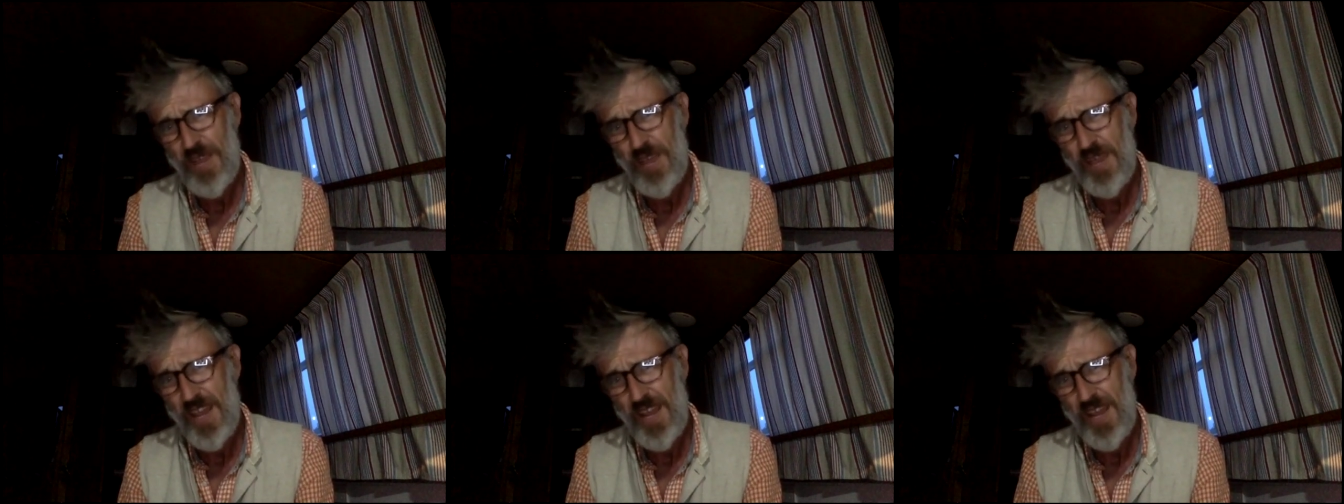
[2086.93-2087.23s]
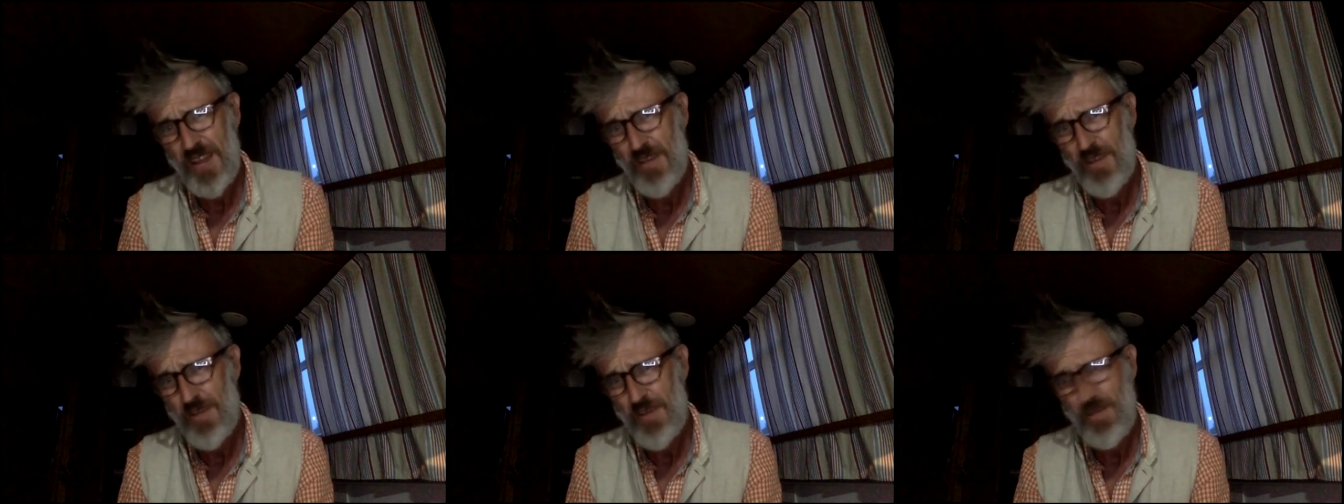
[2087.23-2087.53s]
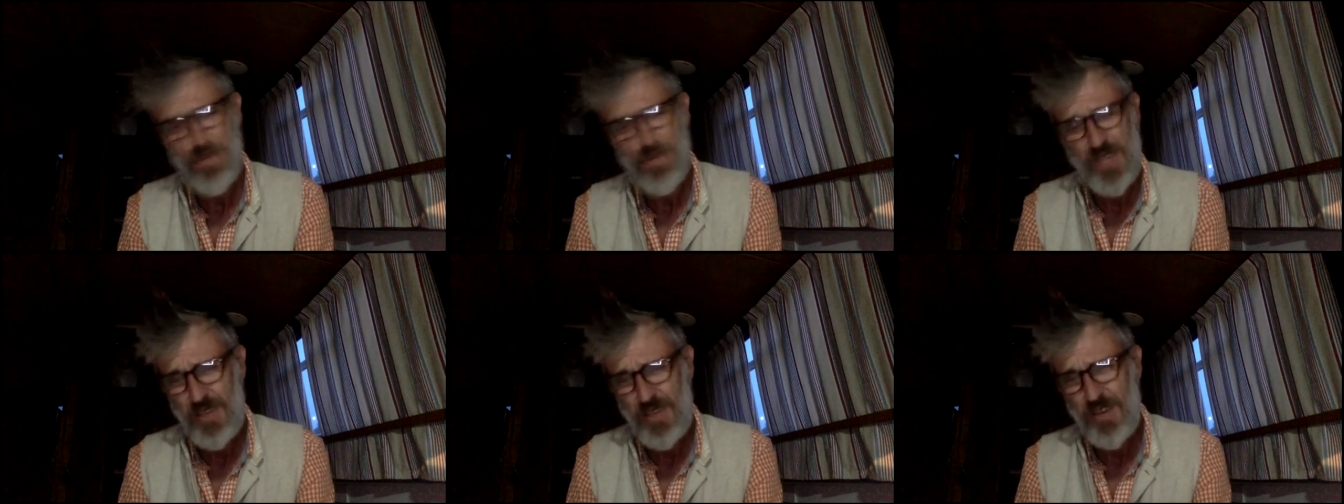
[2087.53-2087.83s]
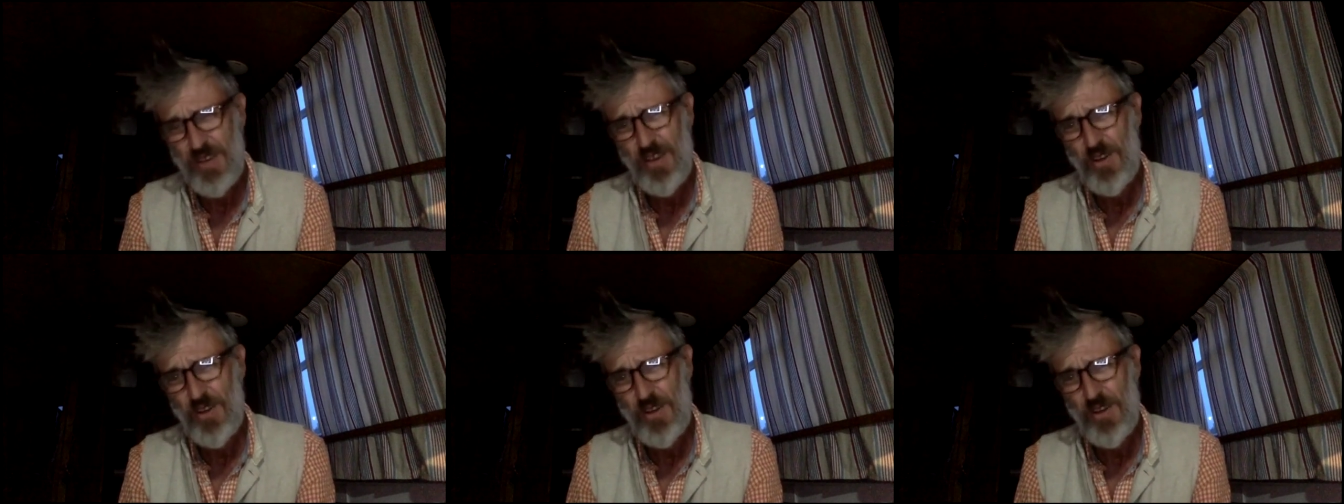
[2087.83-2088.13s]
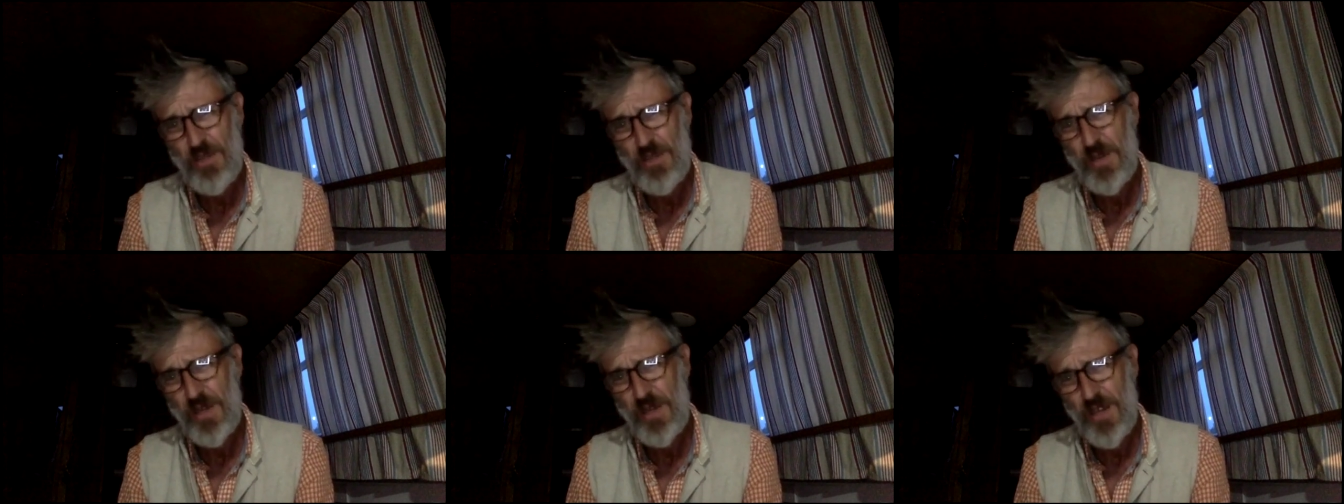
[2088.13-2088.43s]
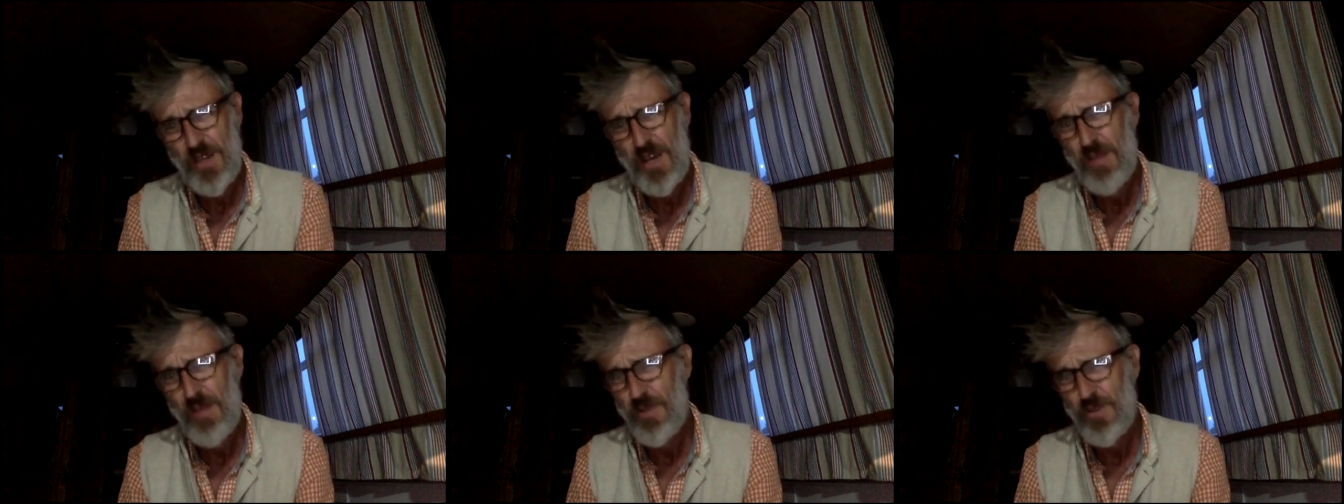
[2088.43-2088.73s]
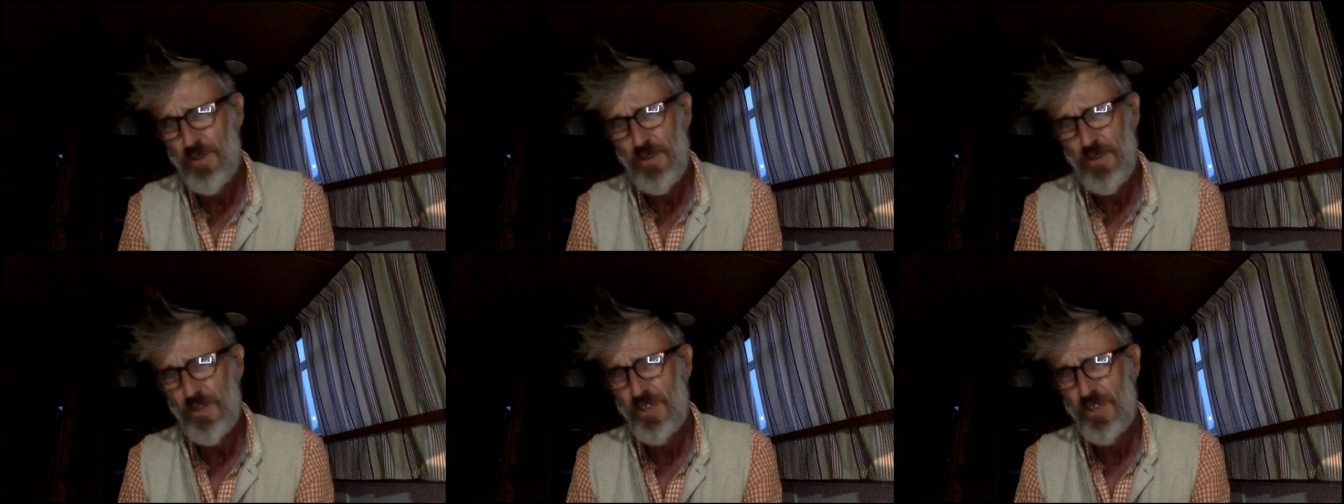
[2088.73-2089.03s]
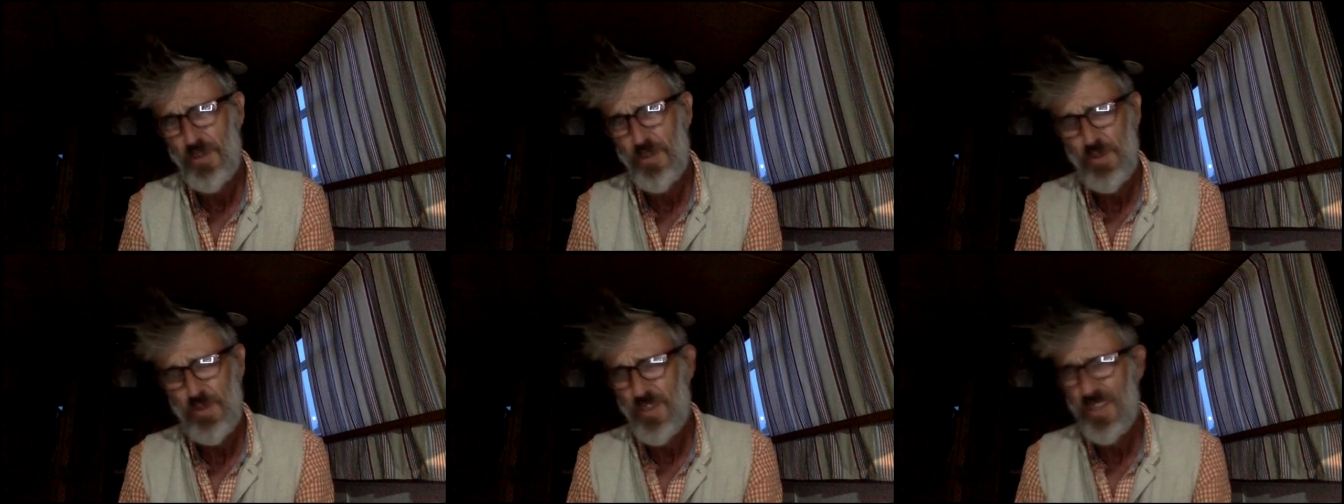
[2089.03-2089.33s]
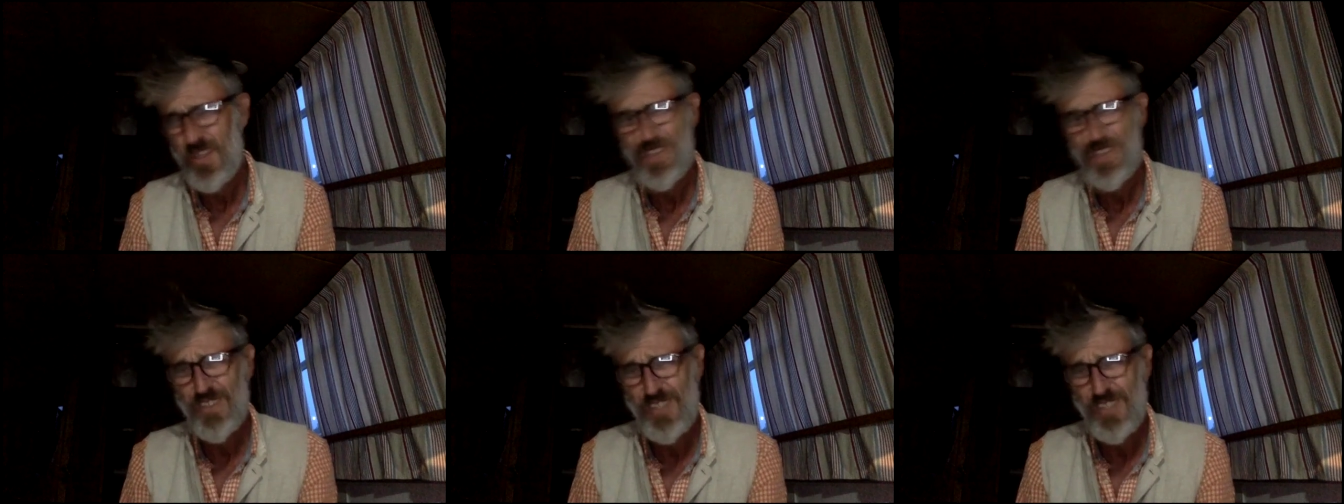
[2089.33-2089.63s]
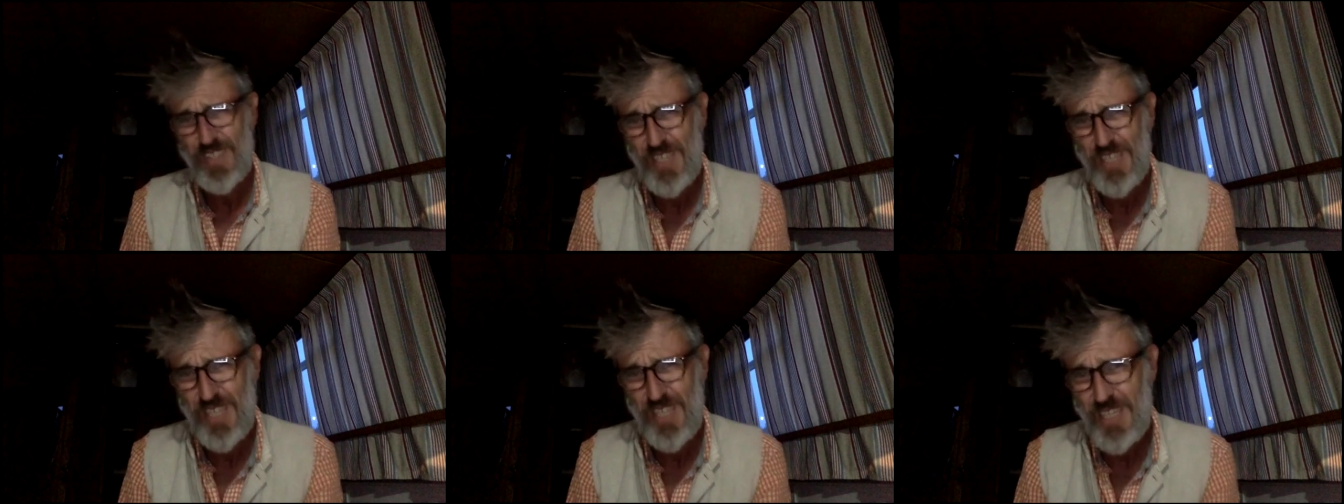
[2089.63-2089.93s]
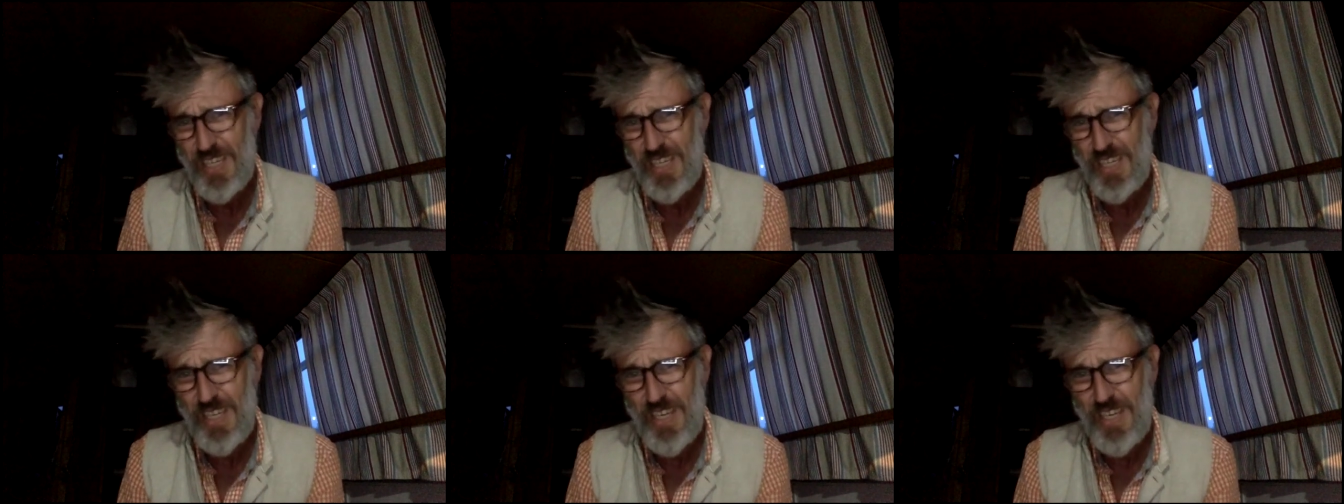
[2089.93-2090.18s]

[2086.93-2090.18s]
how can people keep going on about carbon dioxide when they can see